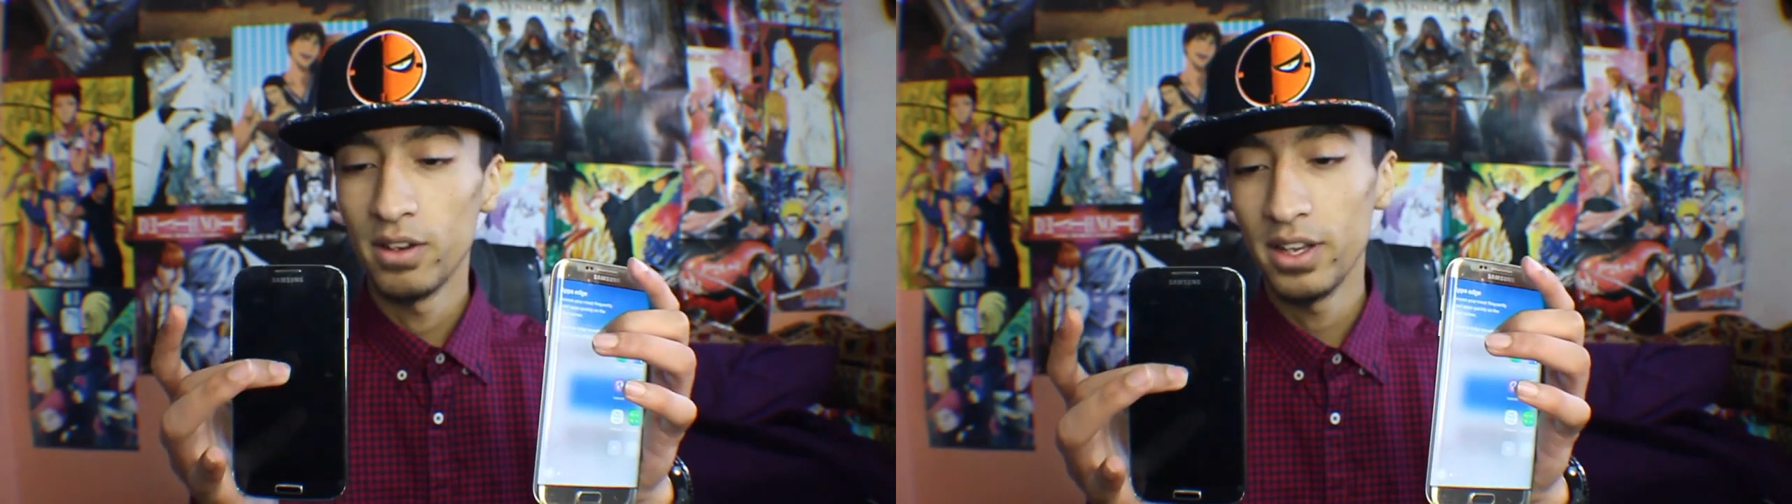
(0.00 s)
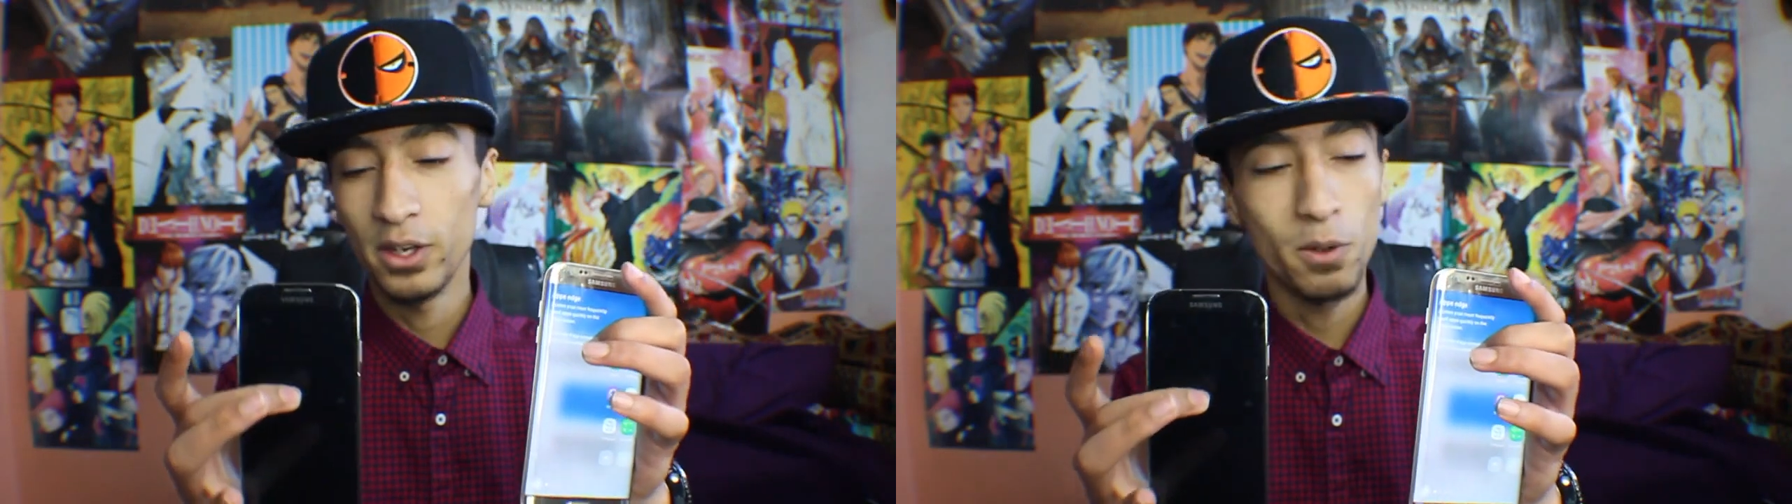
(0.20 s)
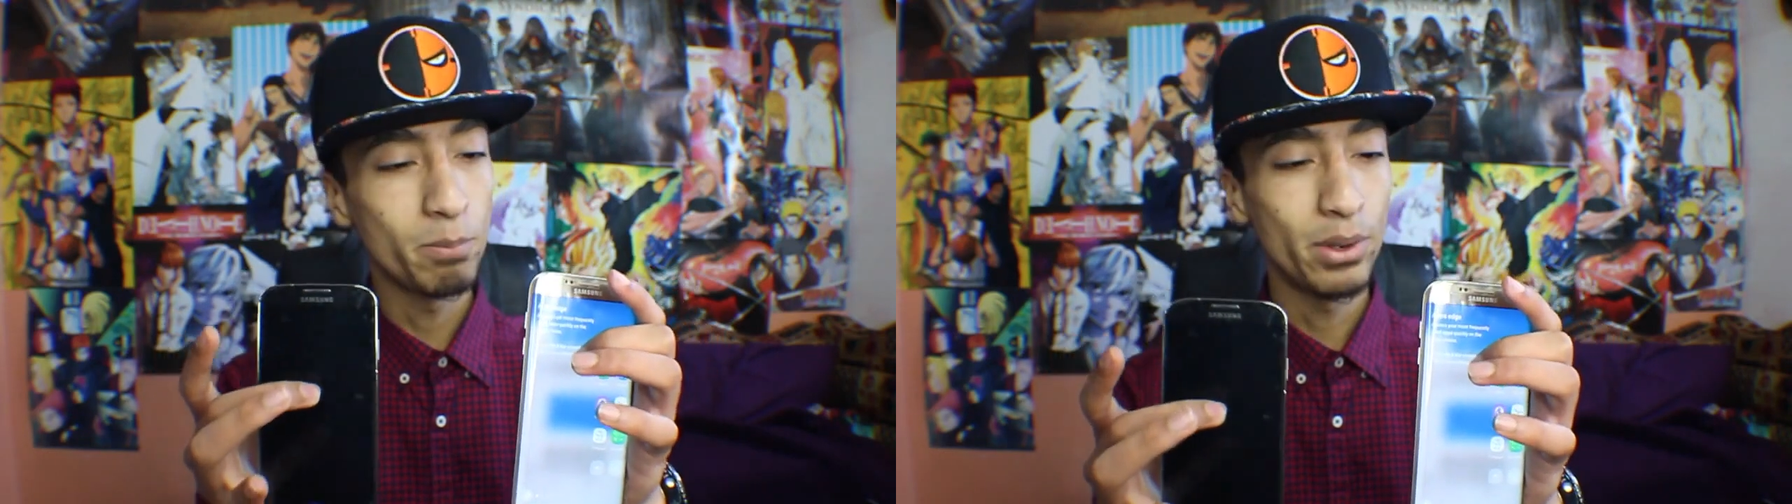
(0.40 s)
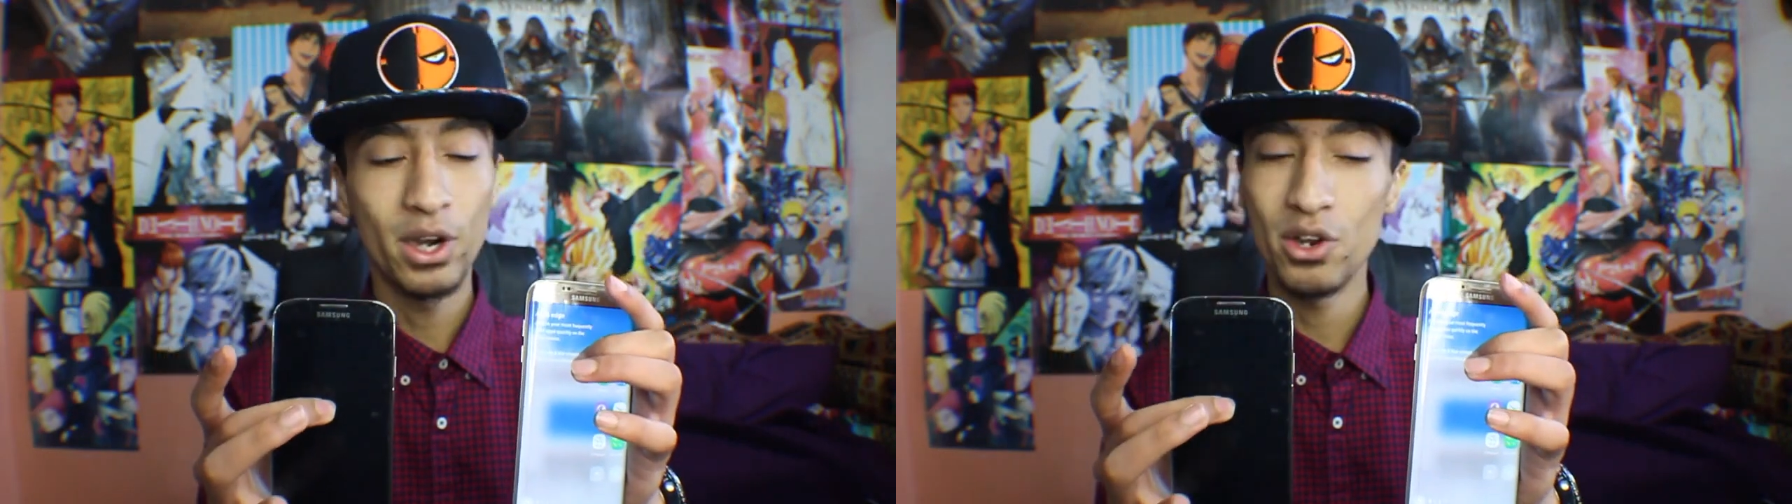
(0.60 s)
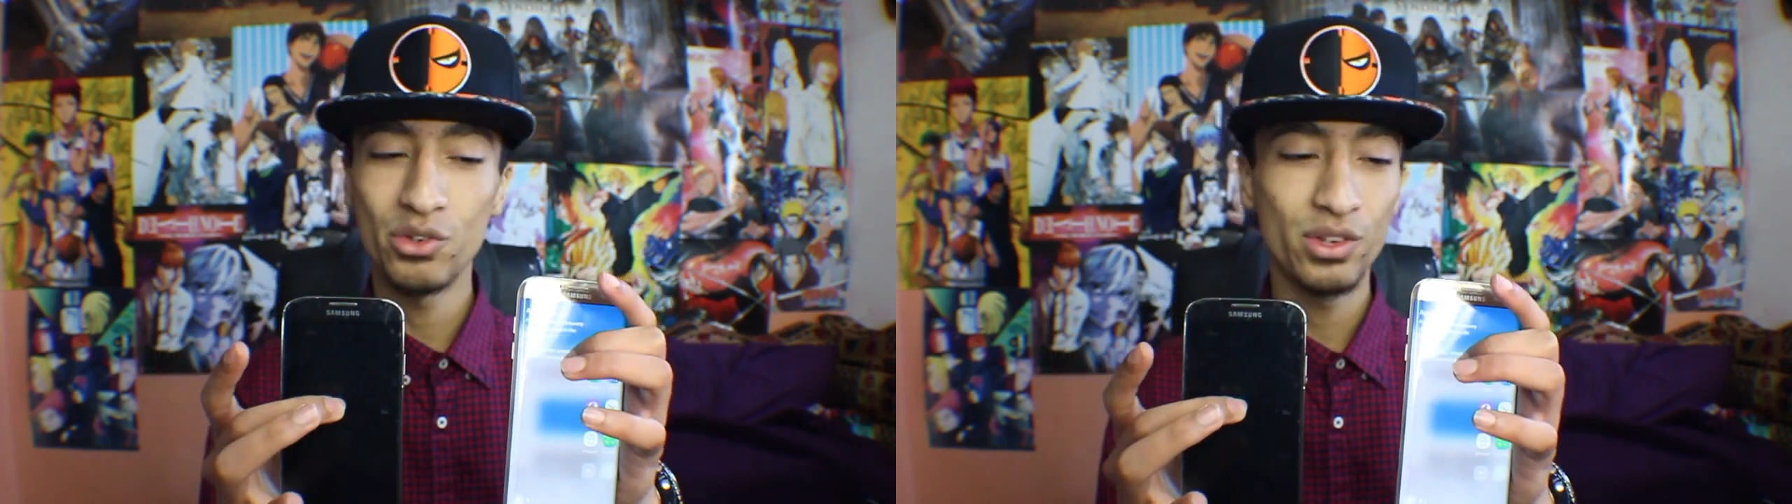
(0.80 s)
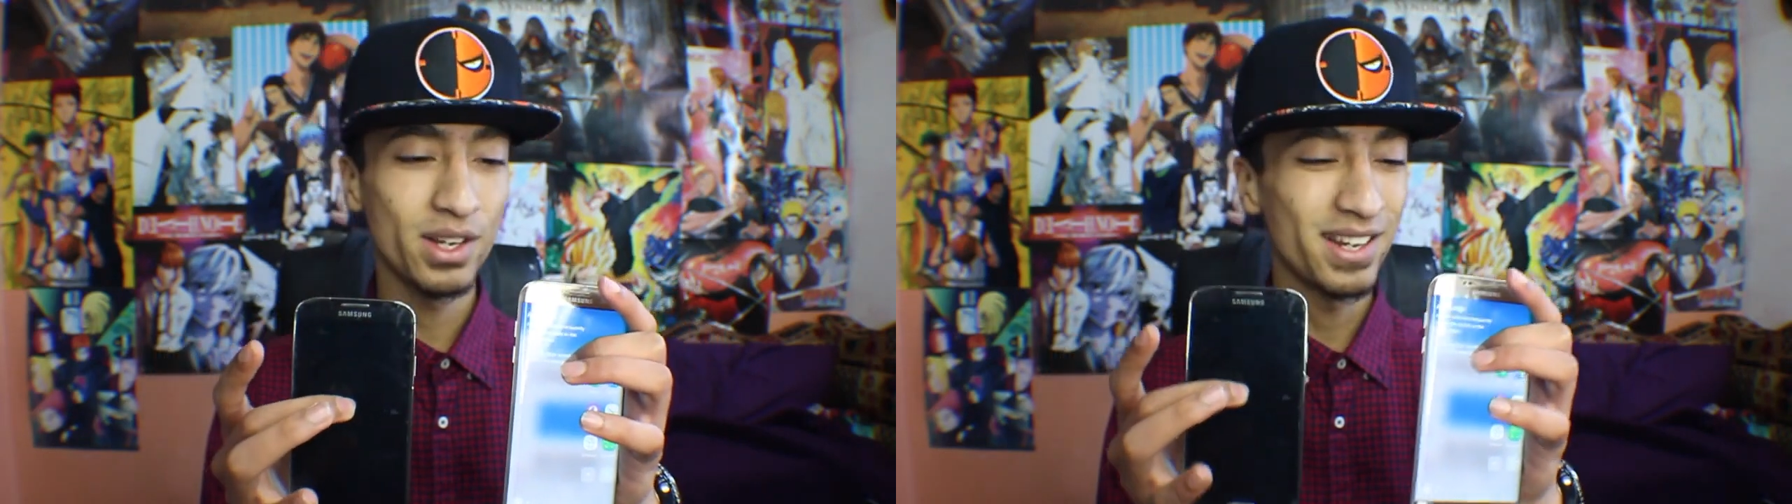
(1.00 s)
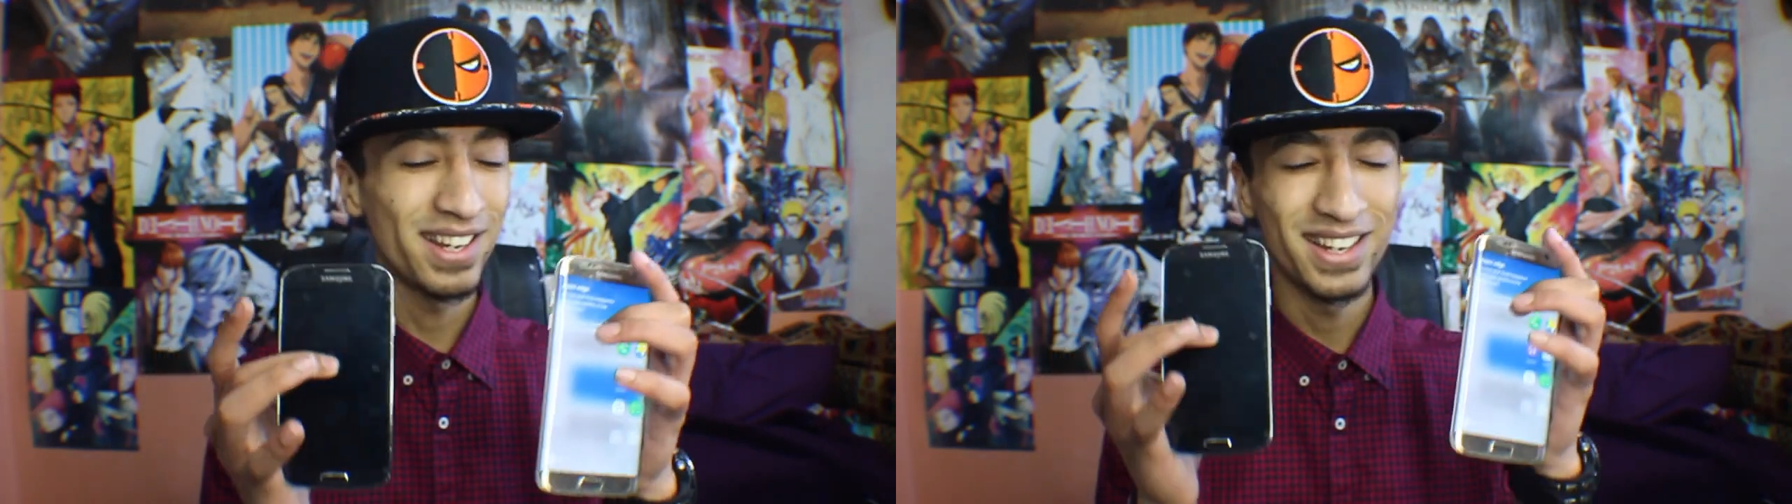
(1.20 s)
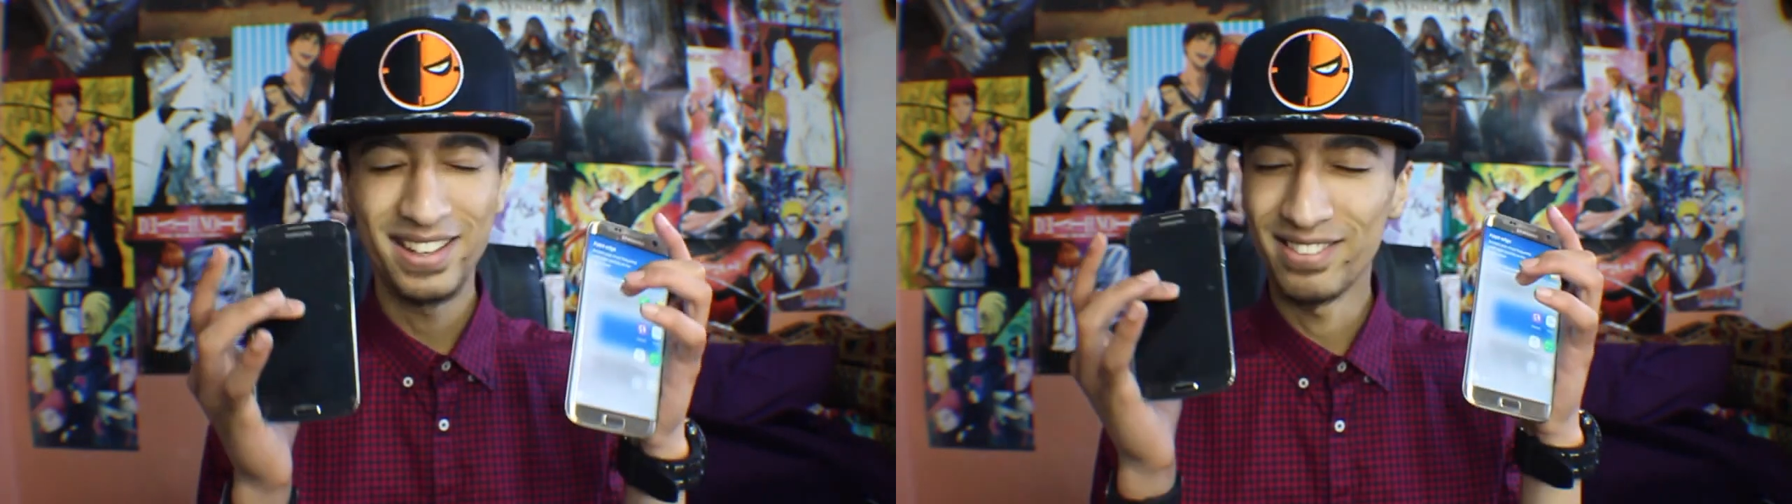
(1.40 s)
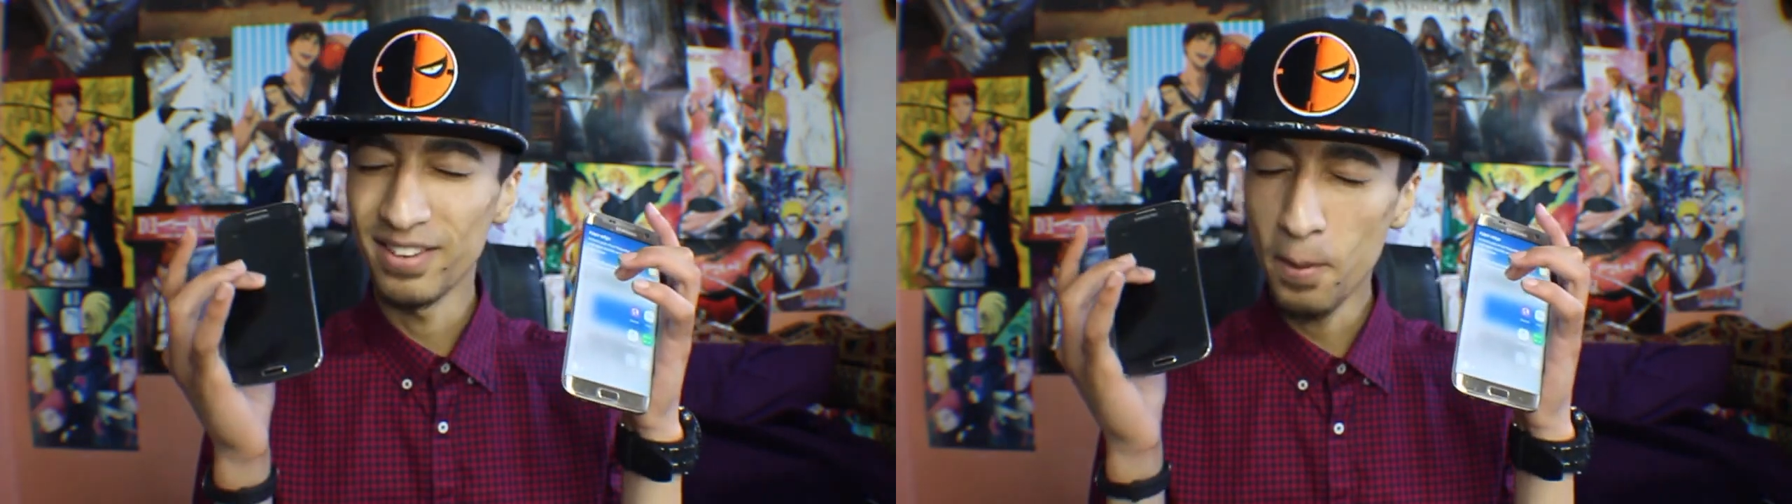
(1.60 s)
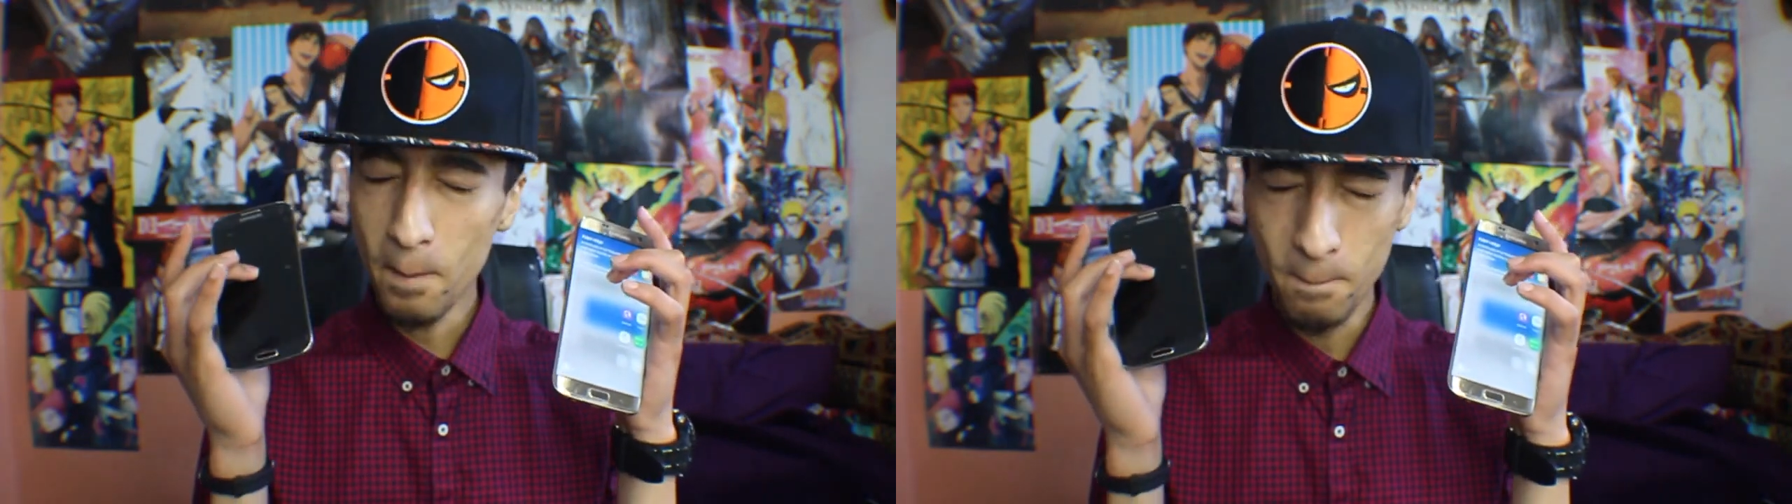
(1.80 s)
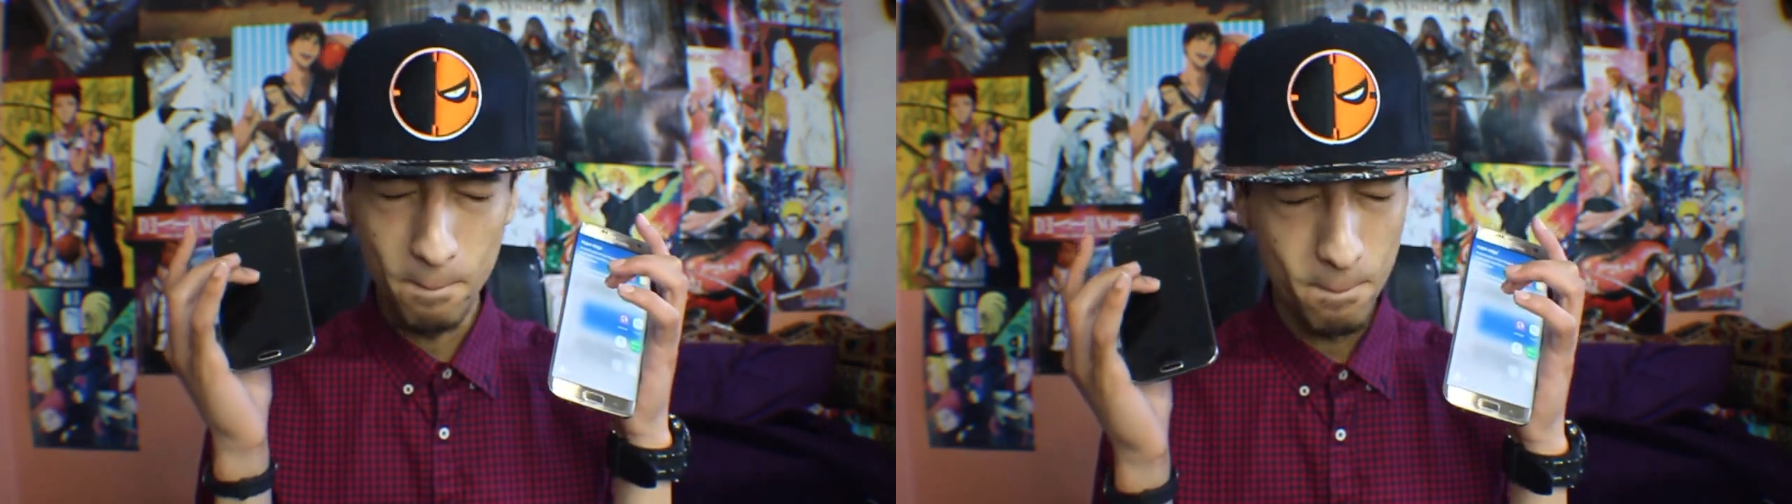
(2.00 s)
in comparison is a